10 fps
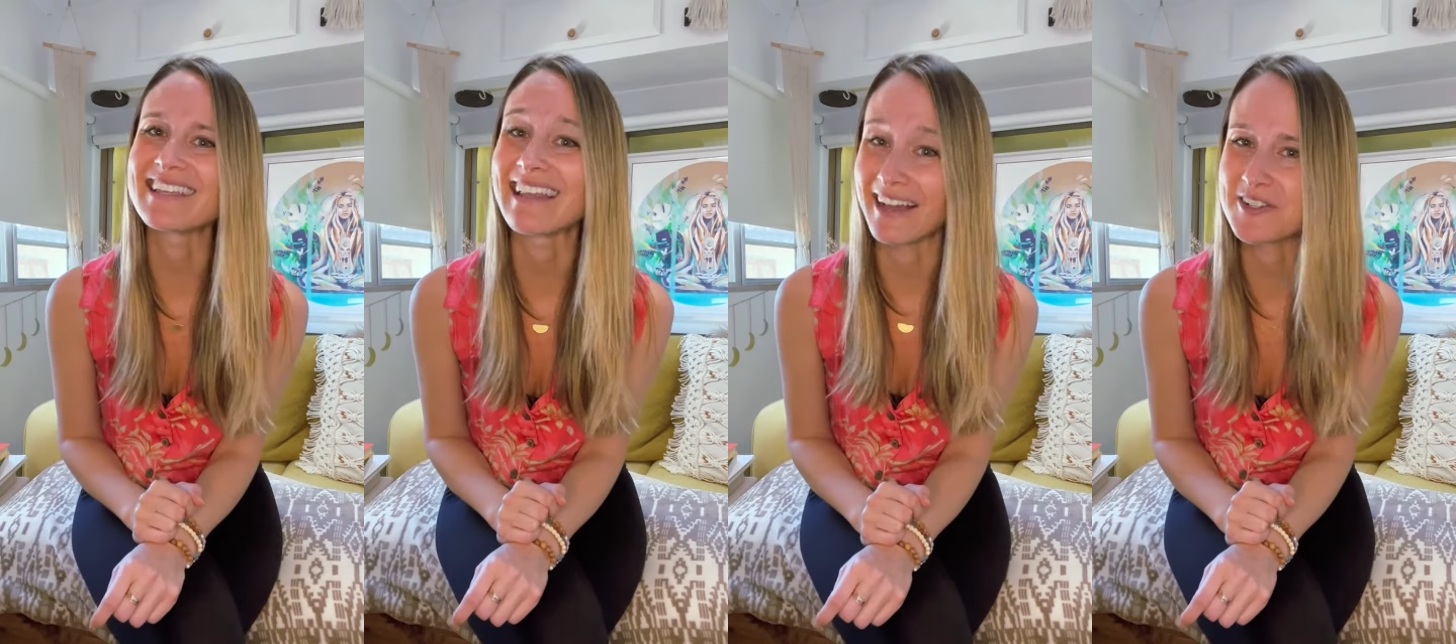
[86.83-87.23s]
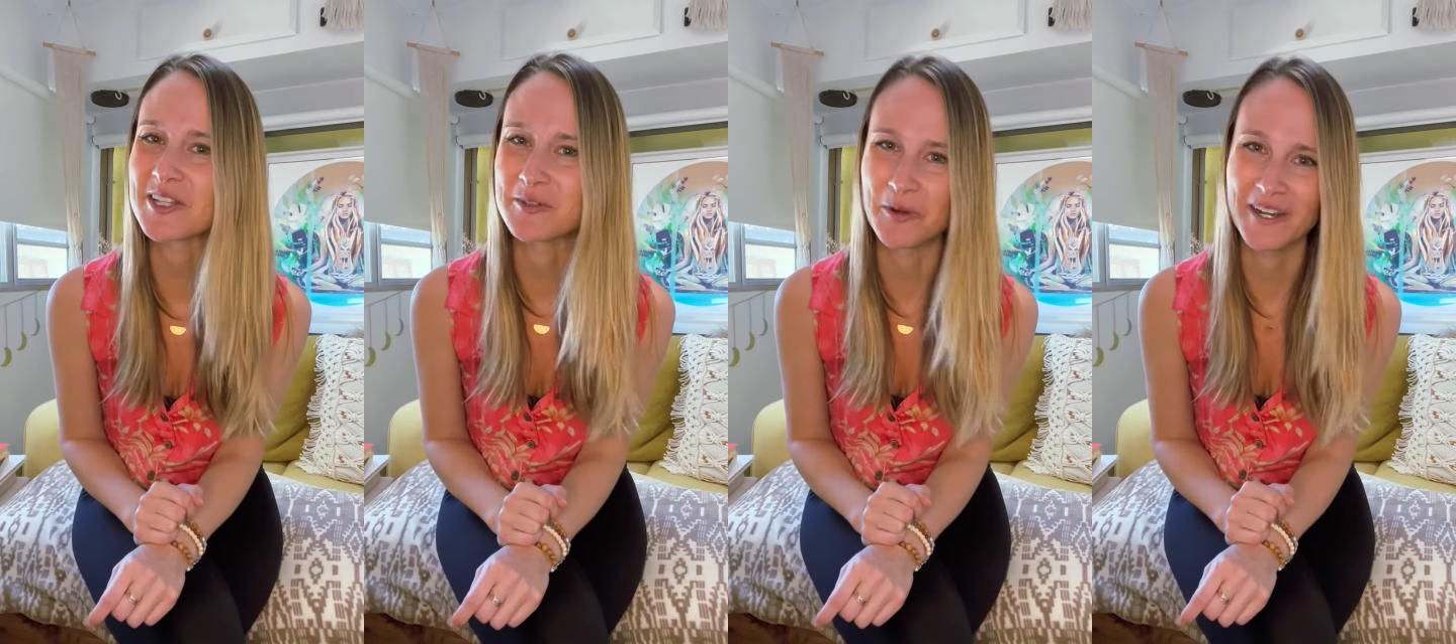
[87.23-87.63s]
it
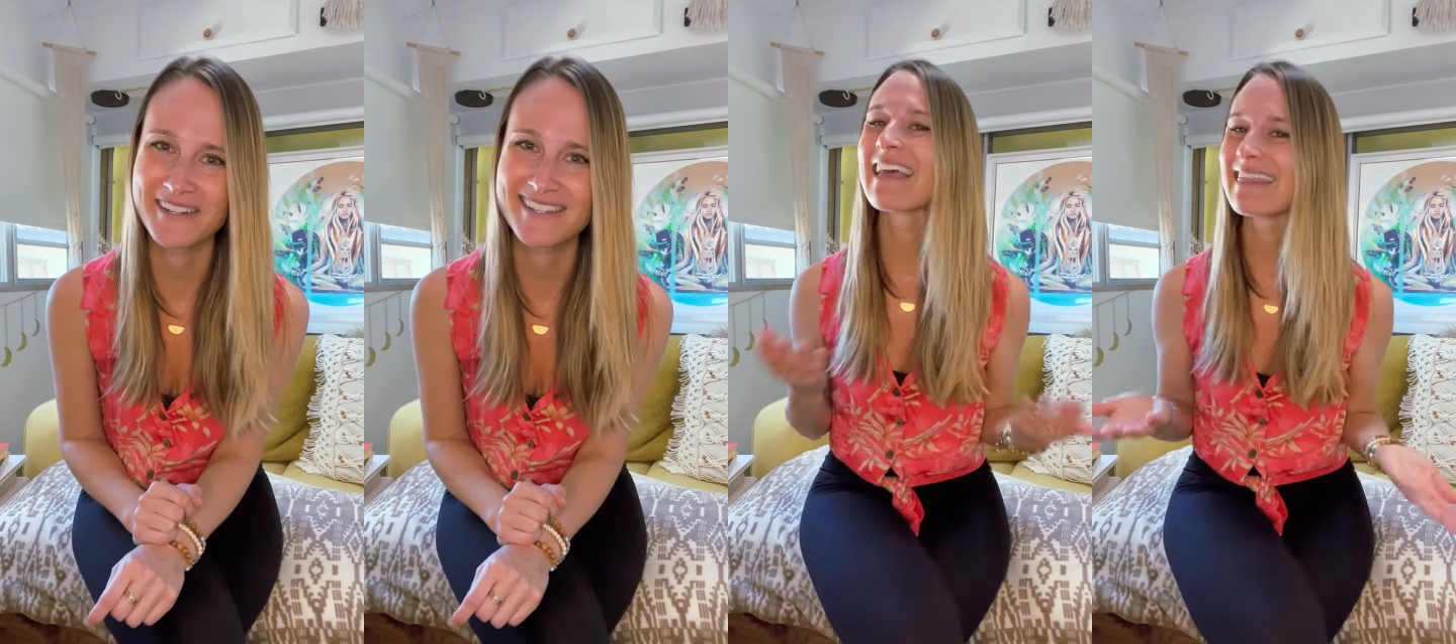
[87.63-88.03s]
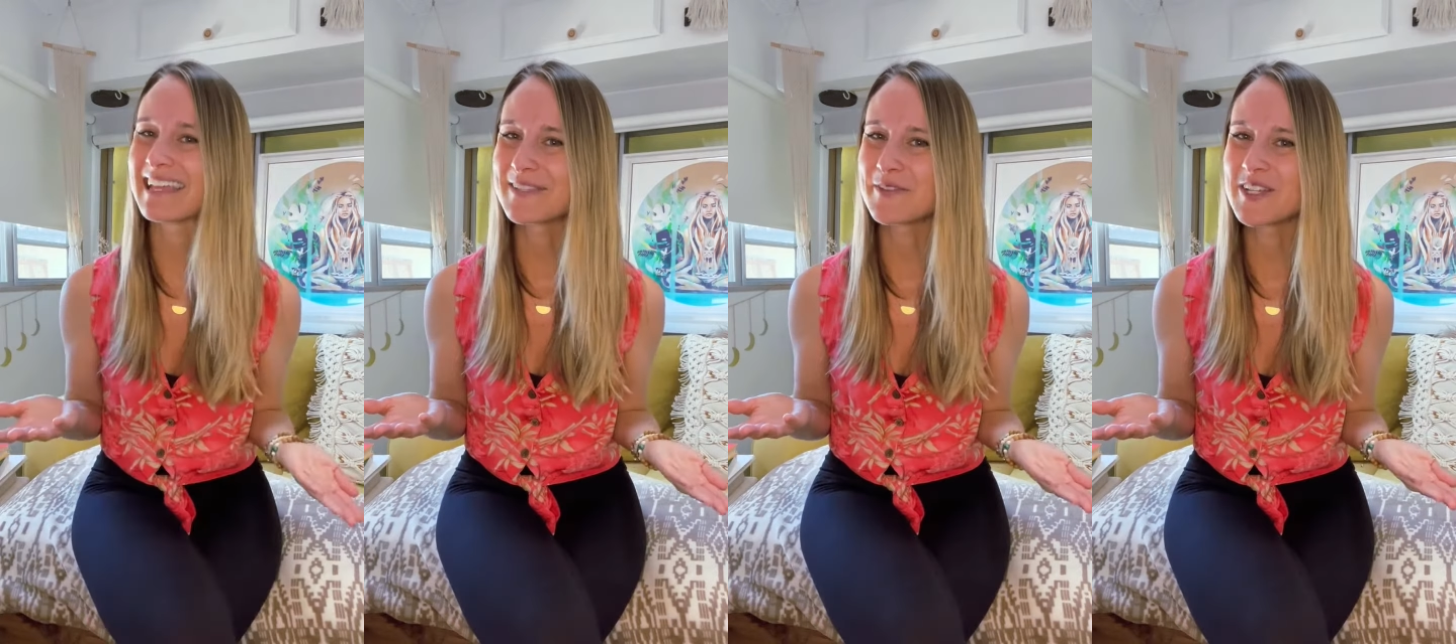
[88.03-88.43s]
actually works.
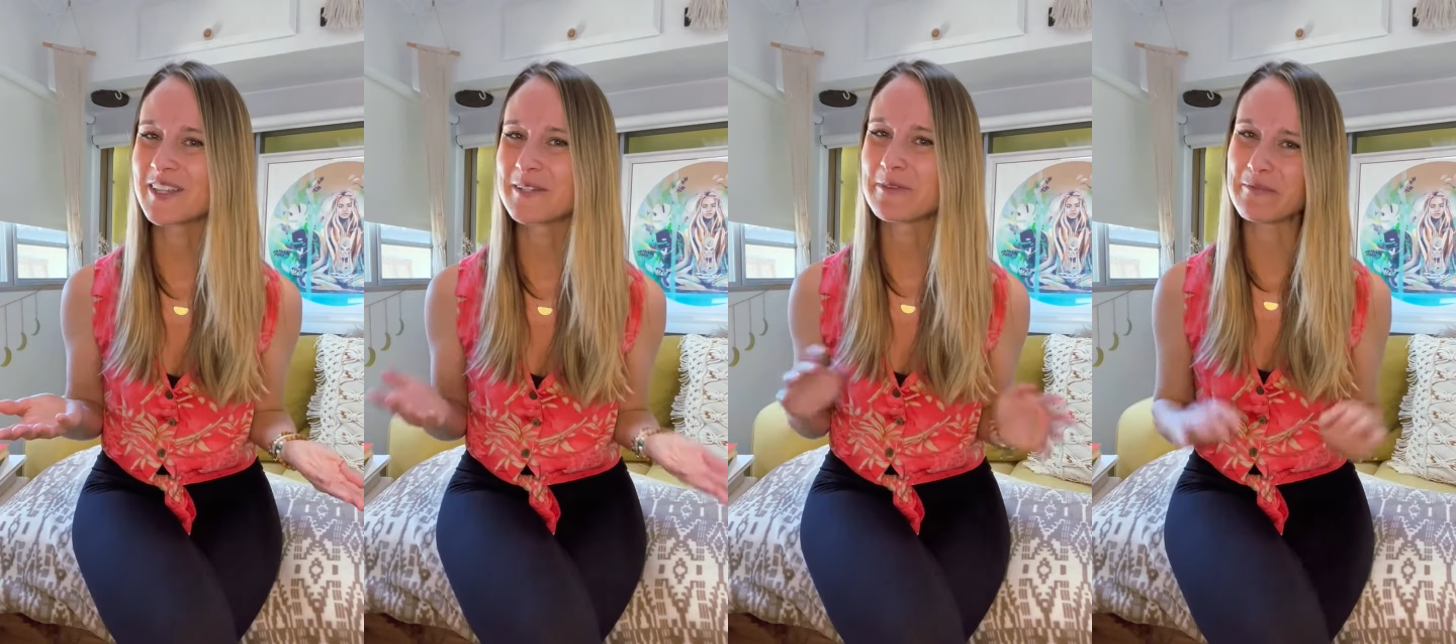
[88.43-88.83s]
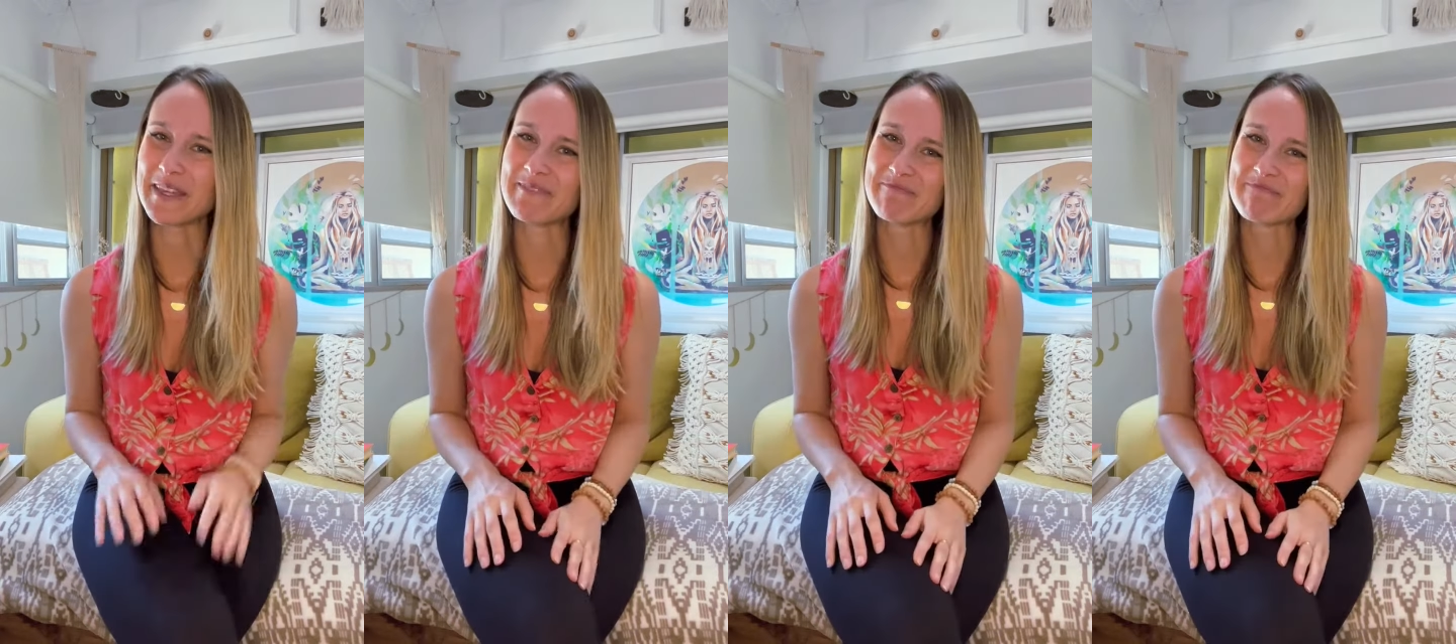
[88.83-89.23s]
Thanks for chilling with me.